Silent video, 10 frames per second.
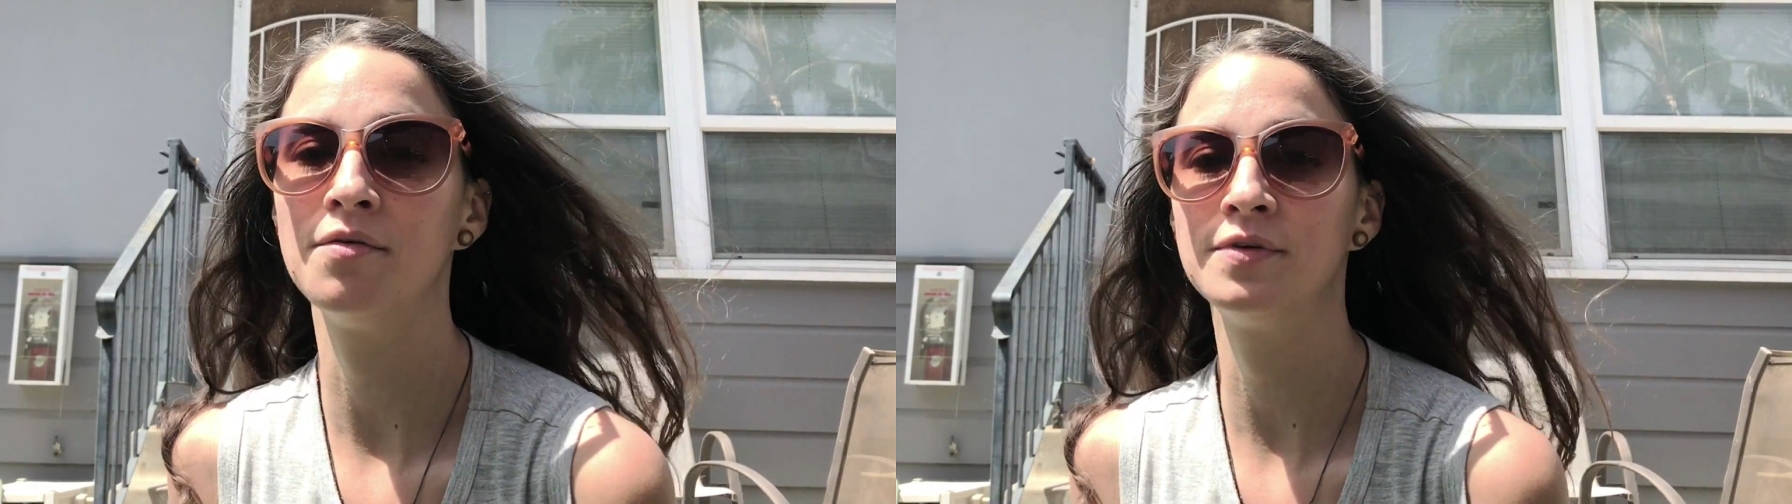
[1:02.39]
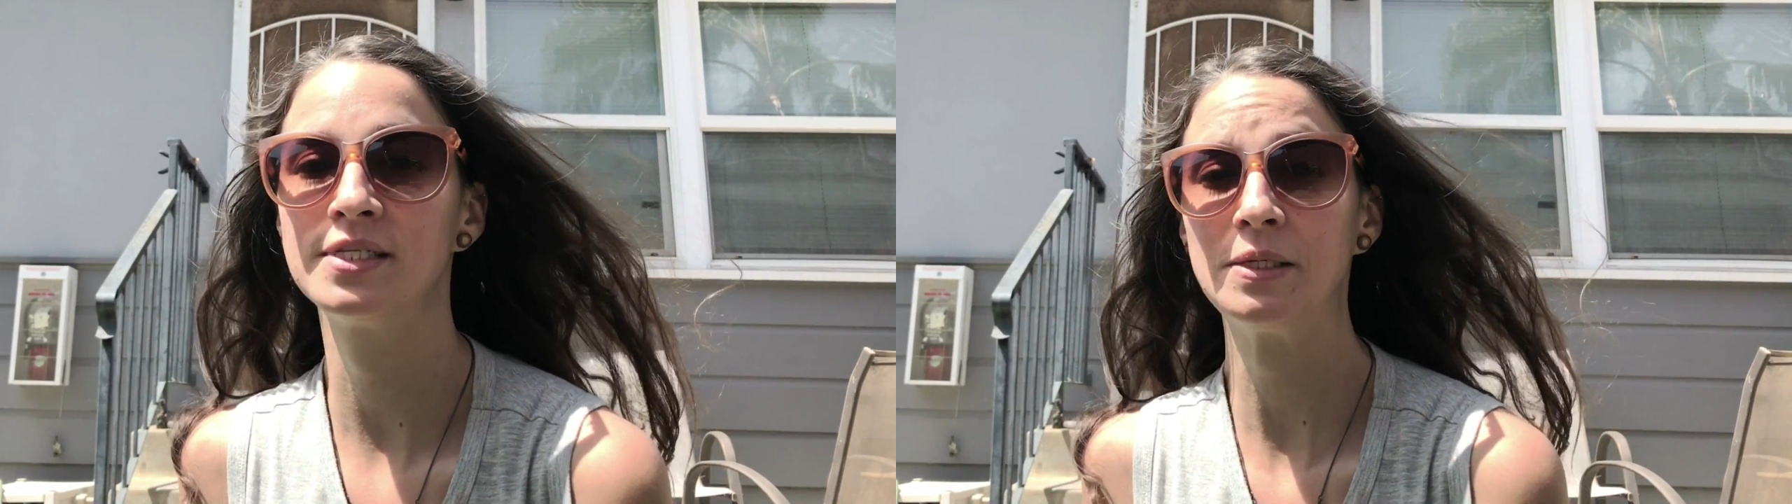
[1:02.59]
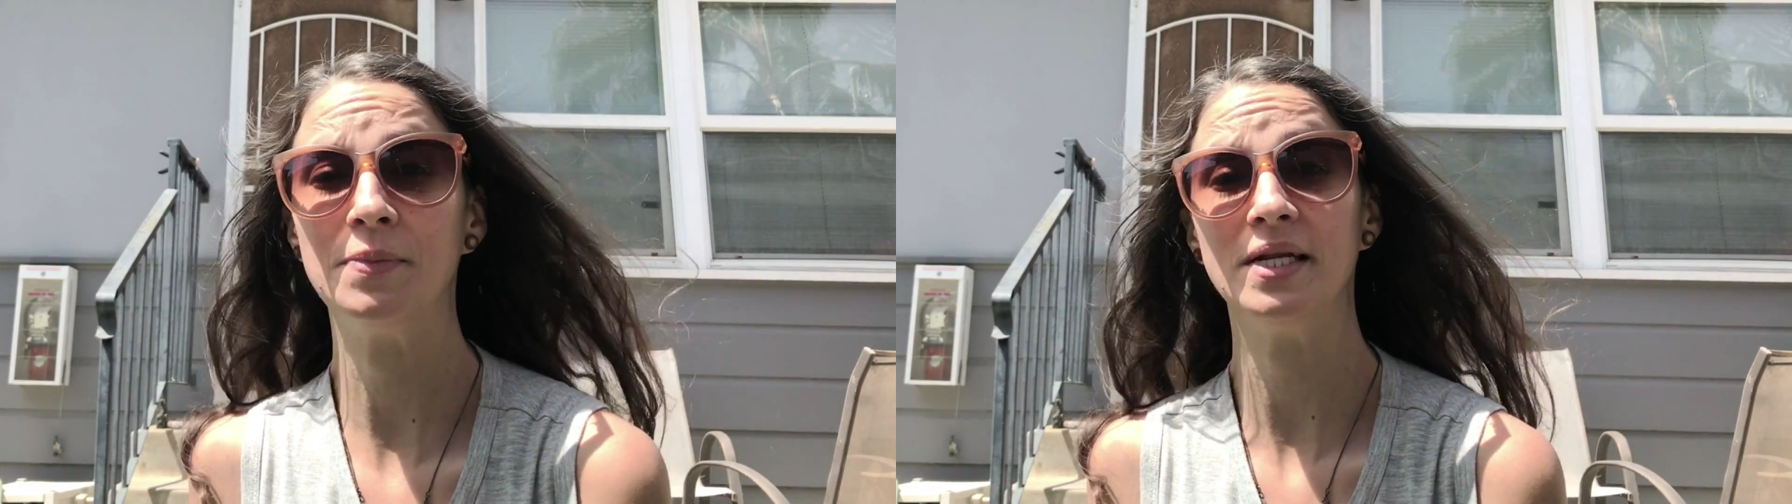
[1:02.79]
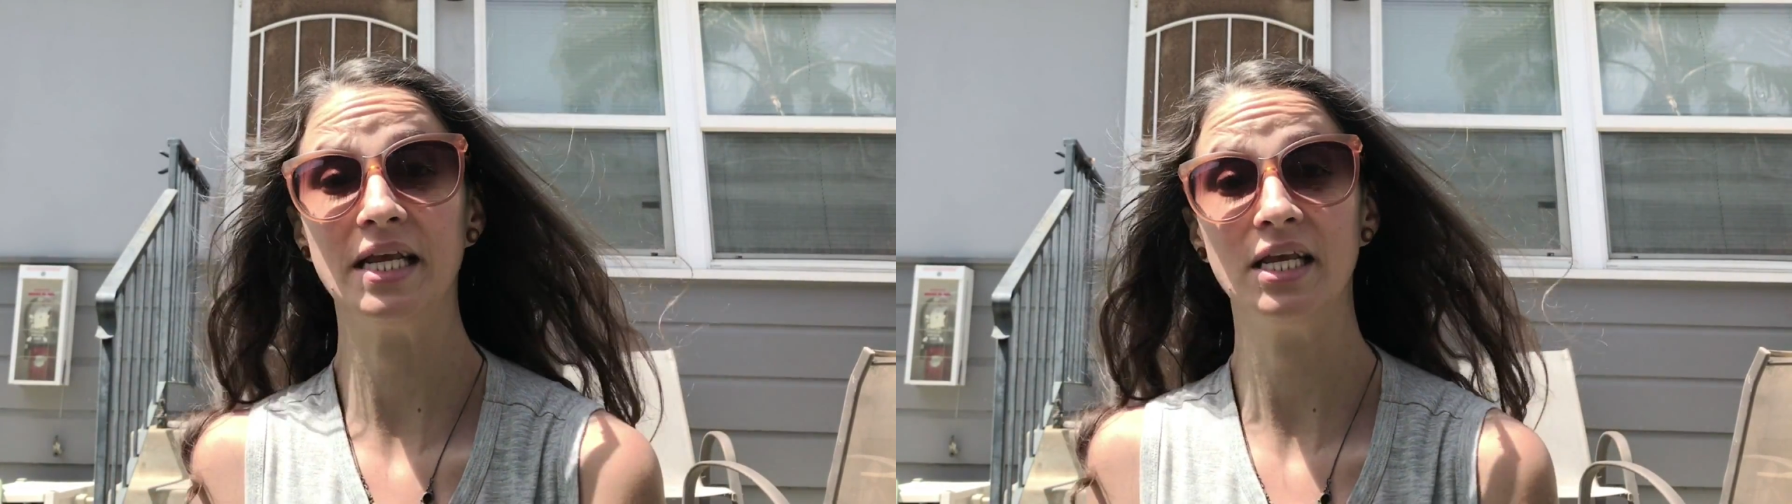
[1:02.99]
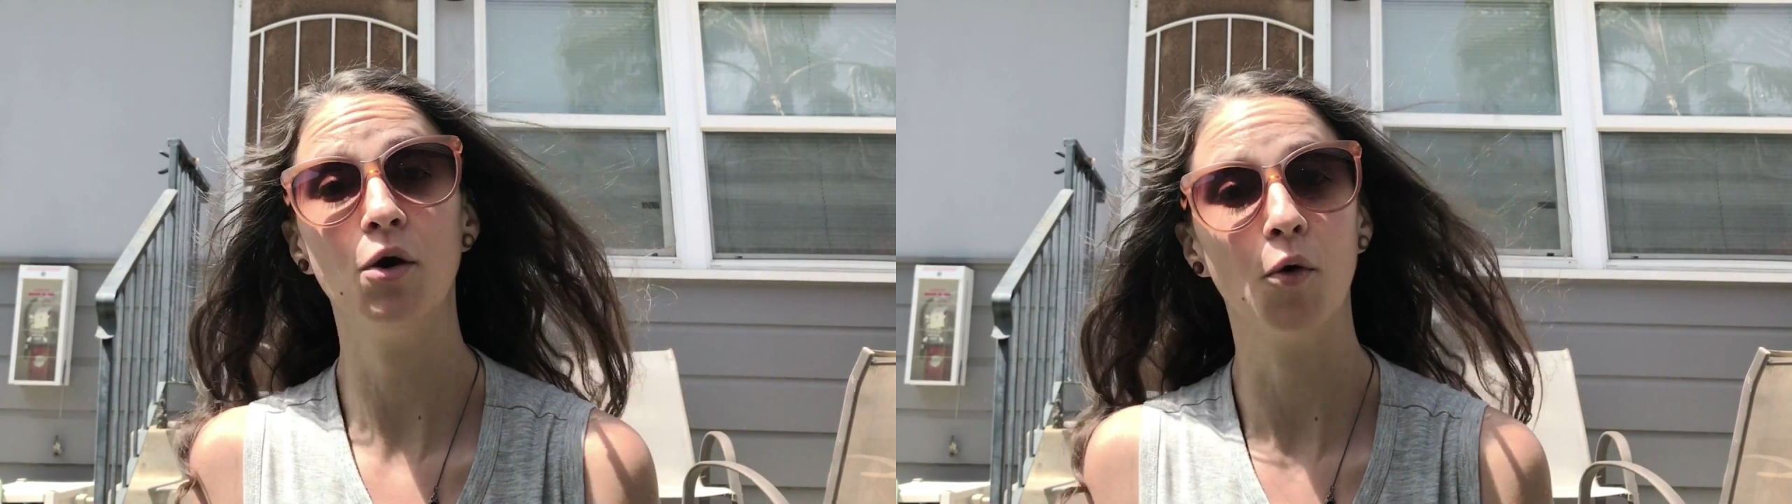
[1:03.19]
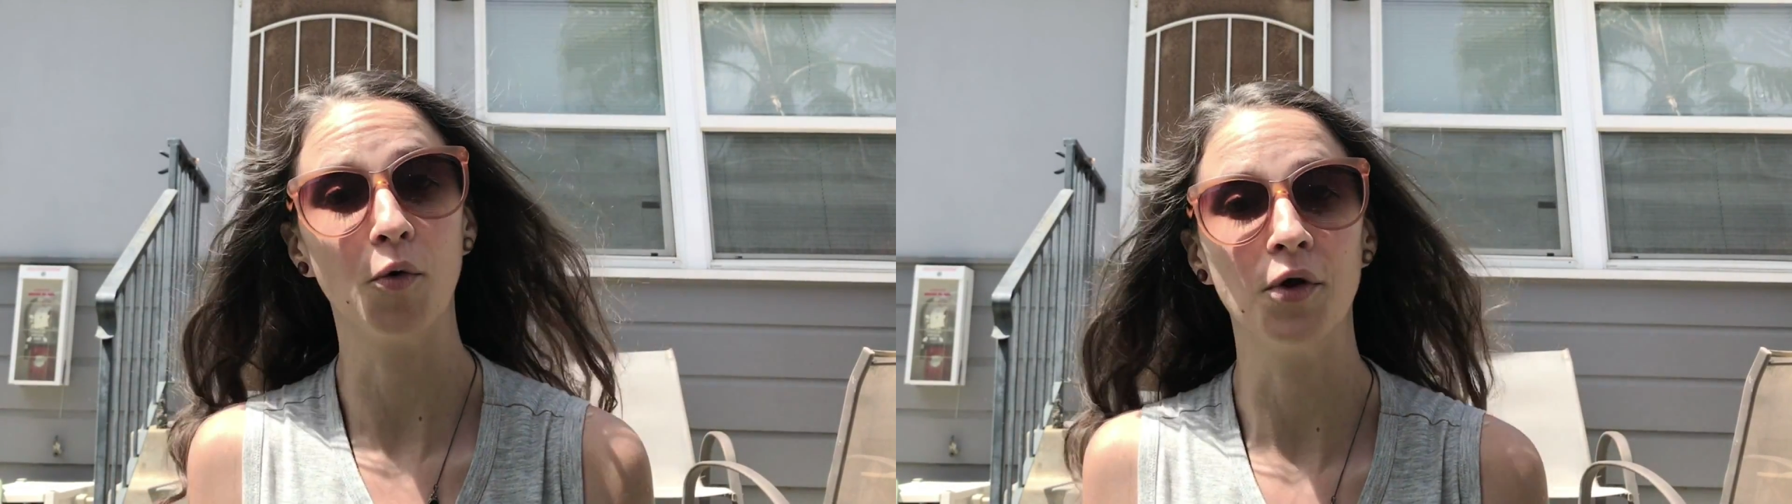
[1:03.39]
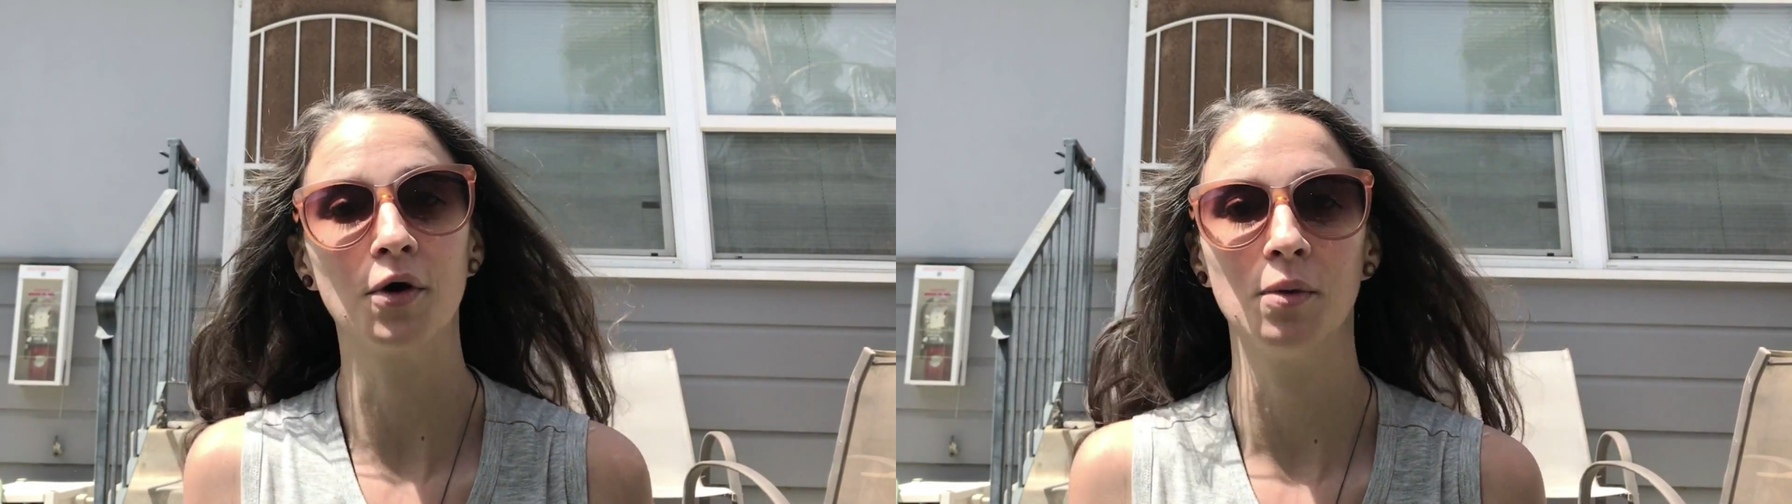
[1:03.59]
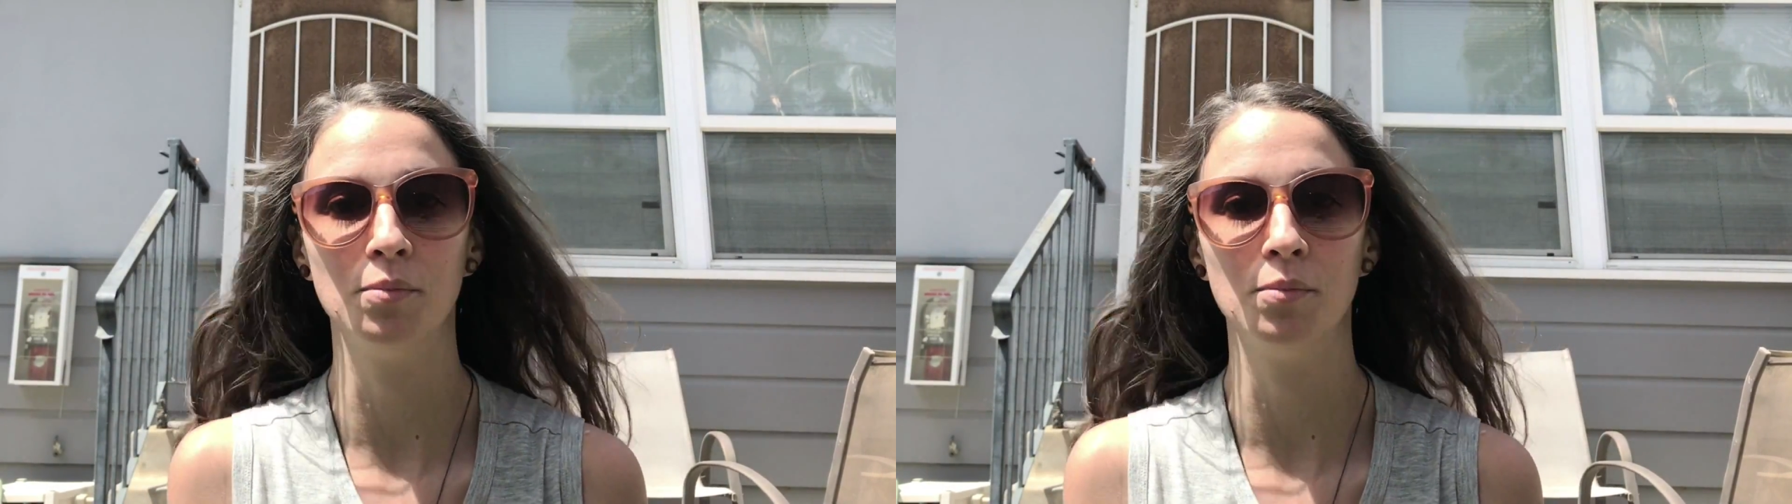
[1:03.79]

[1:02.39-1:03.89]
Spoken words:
CBD oil